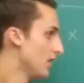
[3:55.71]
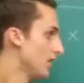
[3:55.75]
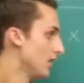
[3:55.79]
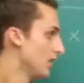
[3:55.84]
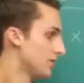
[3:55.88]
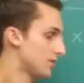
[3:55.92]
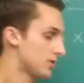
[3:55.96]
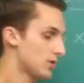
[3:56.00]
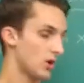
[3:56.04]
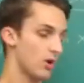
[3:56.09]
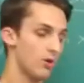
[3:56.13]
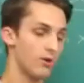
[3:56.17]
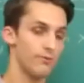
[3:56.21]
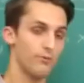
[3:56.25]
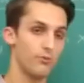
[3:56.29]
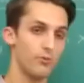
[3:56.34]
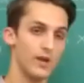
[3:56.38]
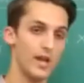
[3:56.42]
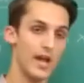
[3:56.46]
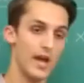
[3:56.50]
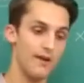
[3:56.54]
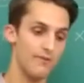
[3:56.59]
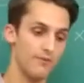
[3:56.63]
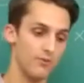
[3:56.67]
So if
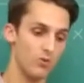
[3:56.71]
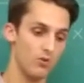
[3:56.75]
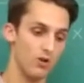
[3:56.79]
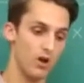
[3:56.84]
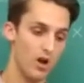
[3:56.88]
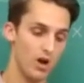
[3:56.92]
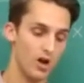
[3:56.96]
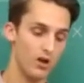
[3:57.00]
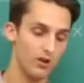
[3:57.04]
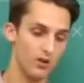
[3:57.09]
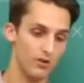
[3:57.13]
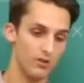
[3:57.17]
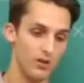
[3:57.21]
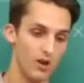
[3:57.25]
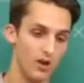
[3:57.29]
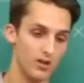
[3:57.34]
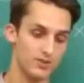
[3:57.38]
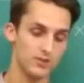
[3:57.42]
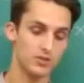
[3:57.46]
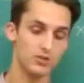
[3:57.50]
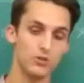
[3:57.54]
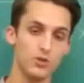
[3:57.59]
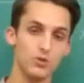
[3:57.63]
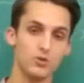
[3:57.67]
we have a
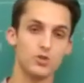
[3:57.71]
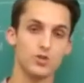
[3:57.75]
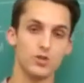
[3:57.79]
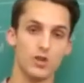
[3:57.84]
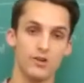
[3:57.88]
solution